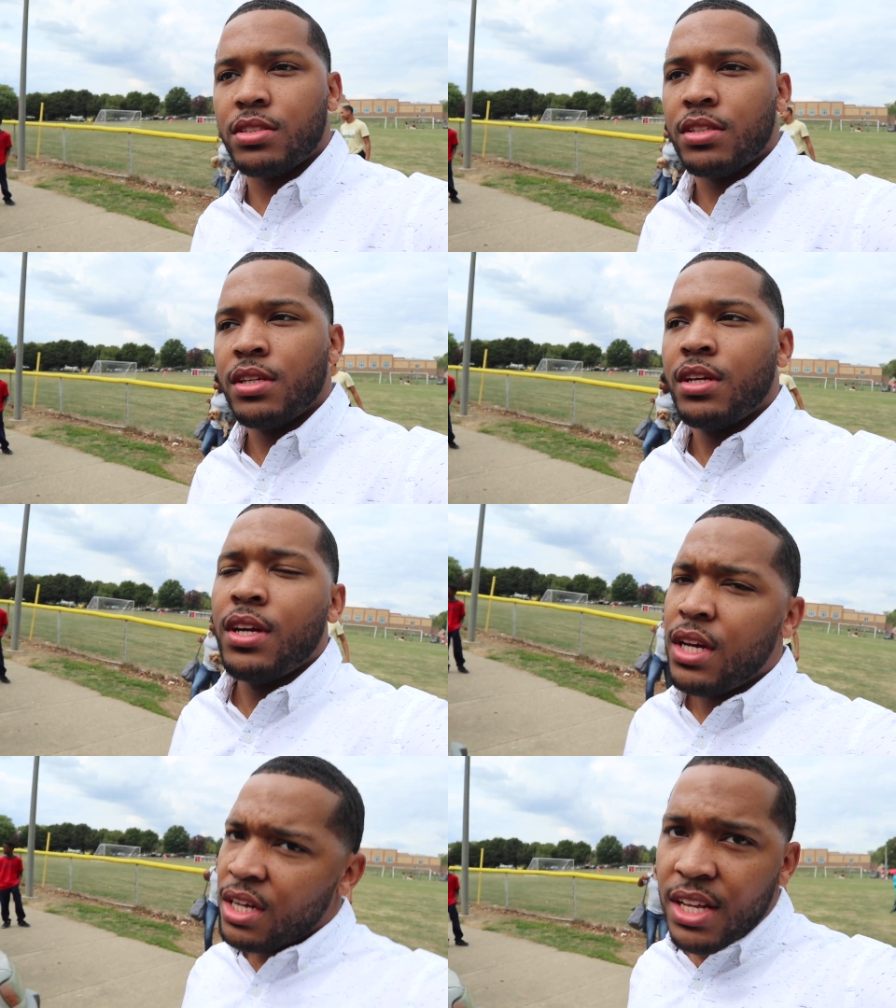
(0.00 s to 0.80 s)

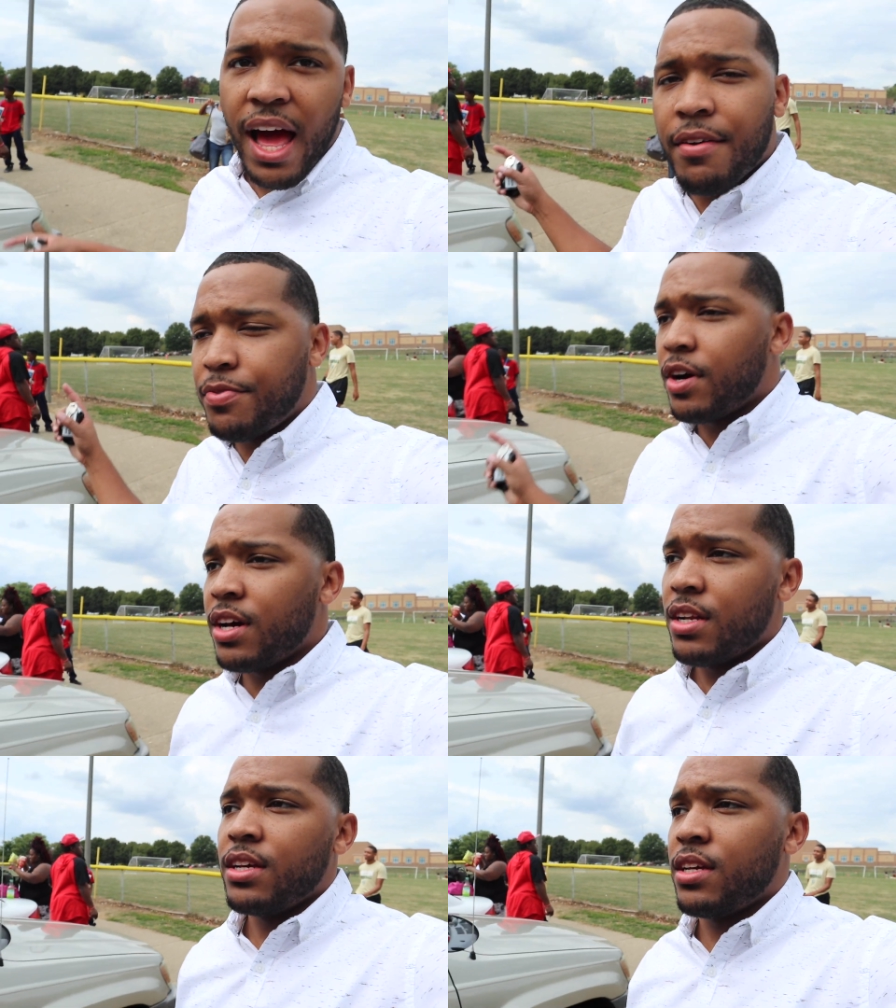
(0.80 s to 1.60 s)
have
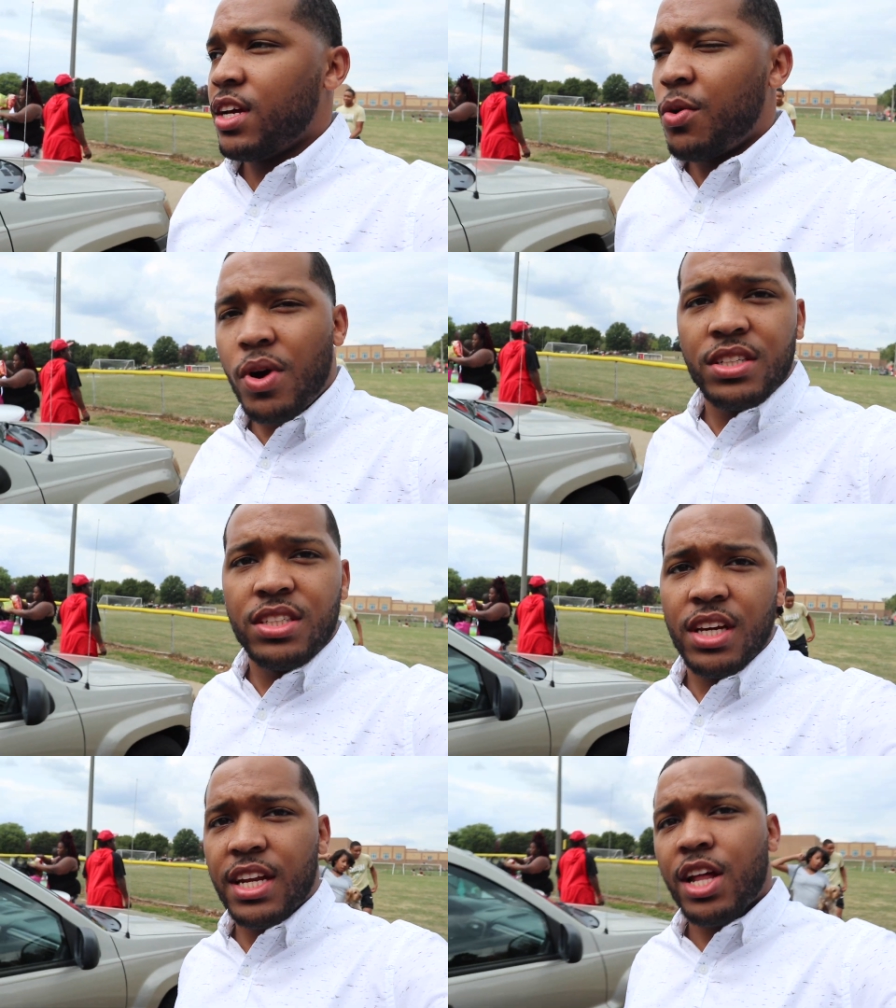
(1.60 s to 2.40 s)
fun, and watch
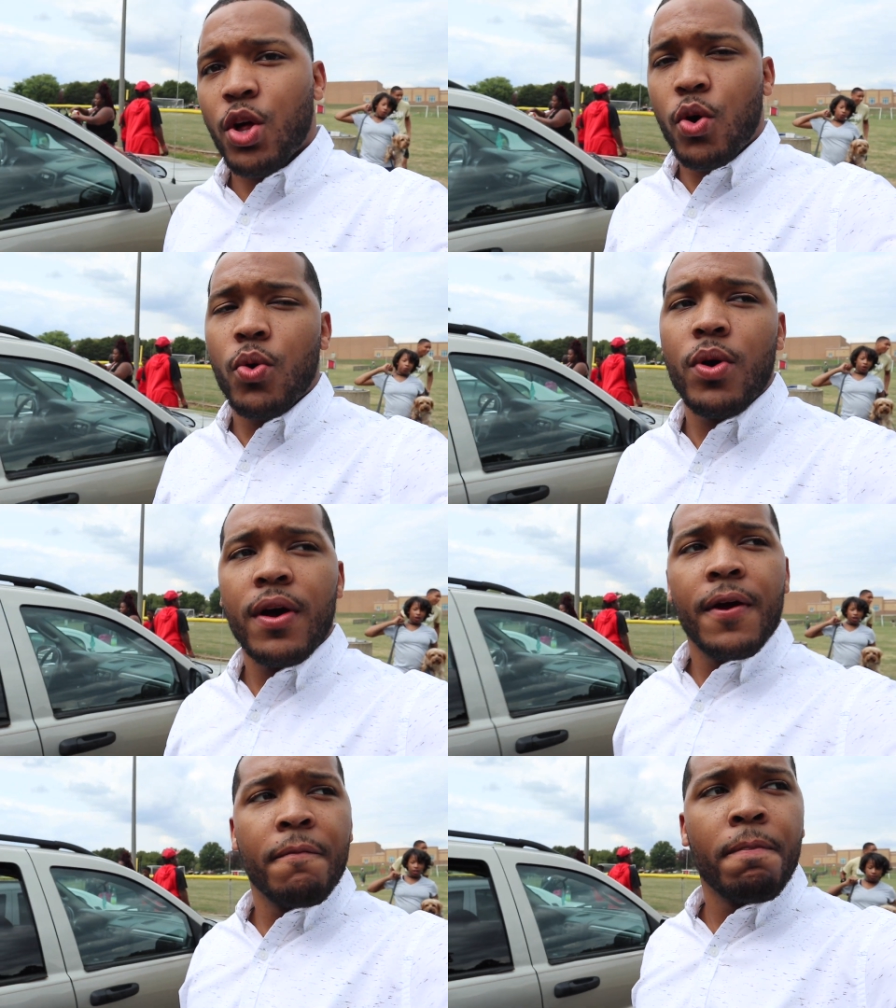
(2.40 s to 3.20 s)
the Canelo
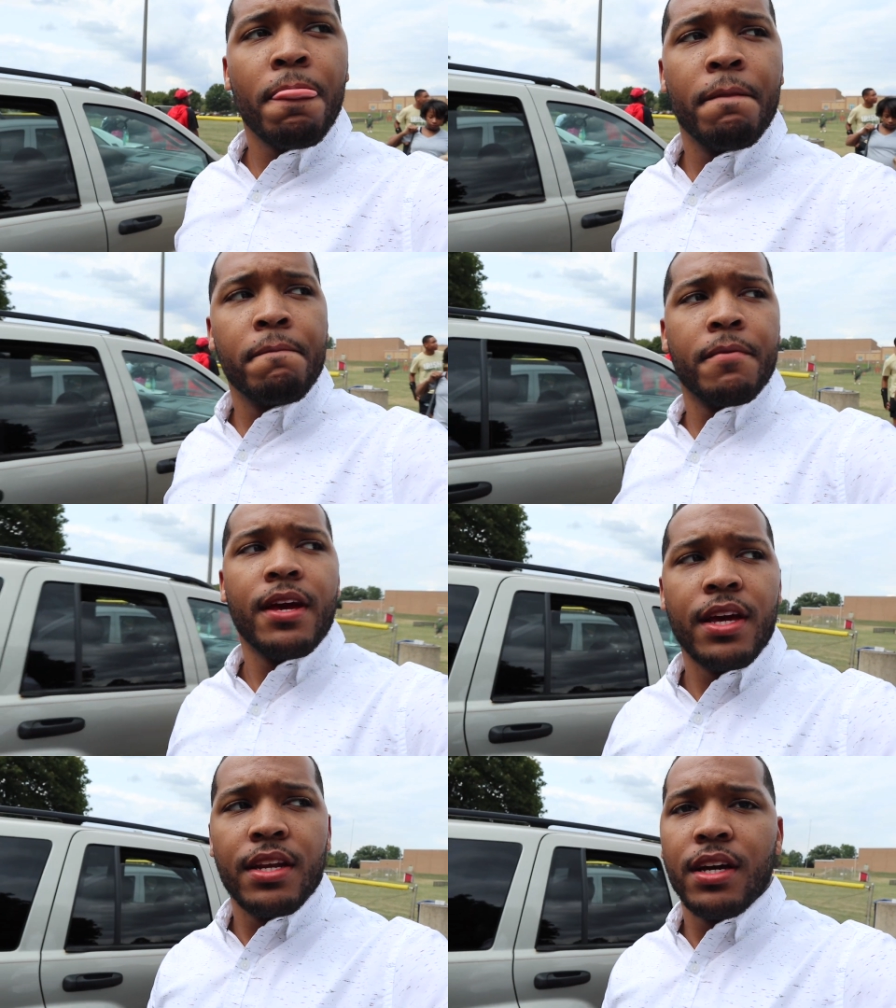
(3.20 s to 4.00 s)

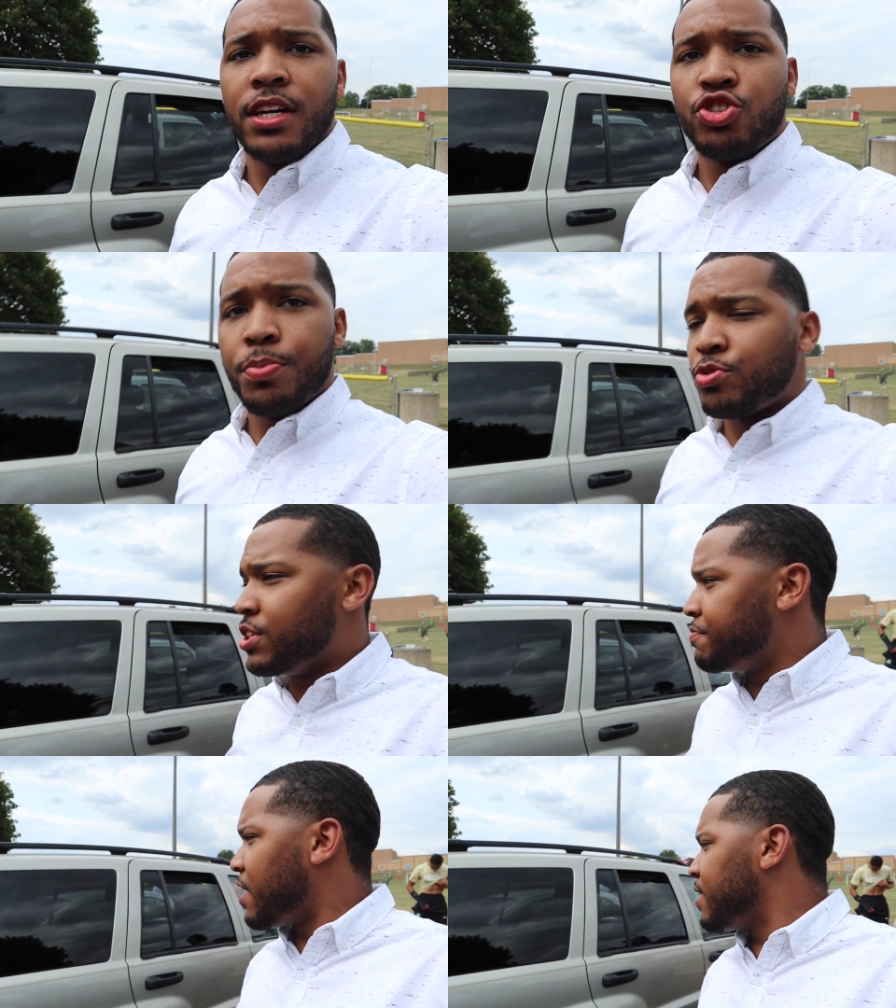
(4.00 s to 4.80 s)
and uh, Triple
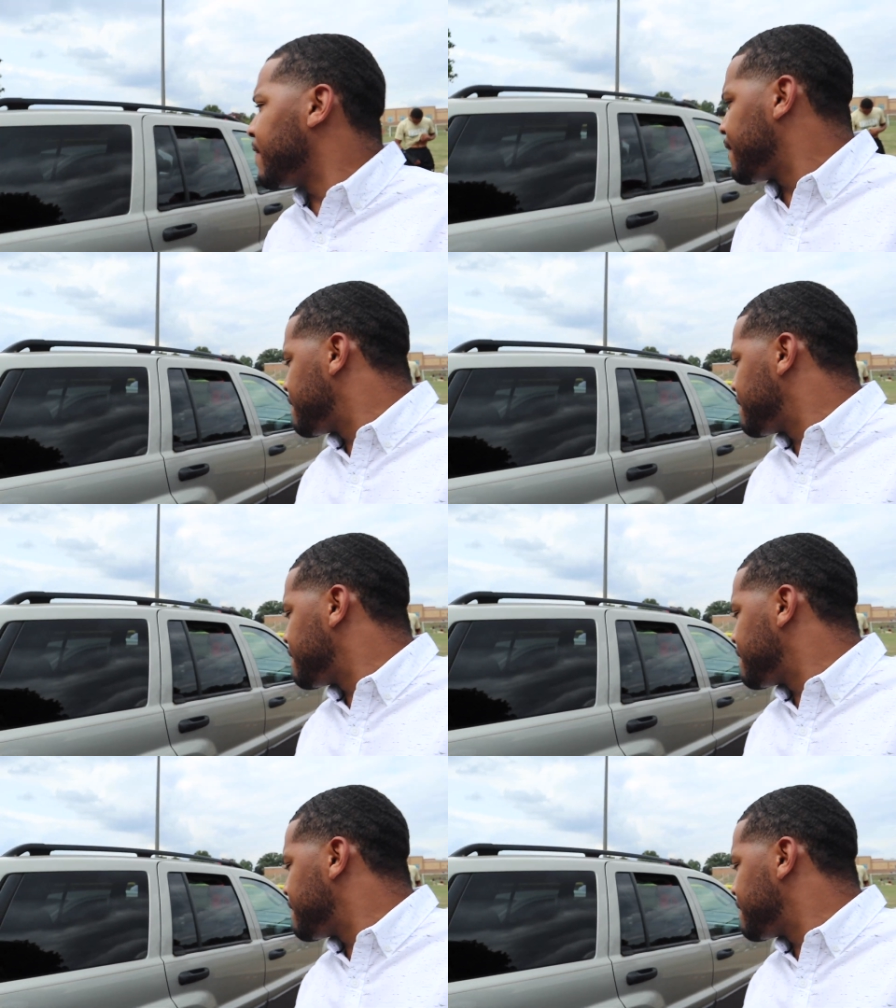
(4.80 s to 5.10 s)
G fight.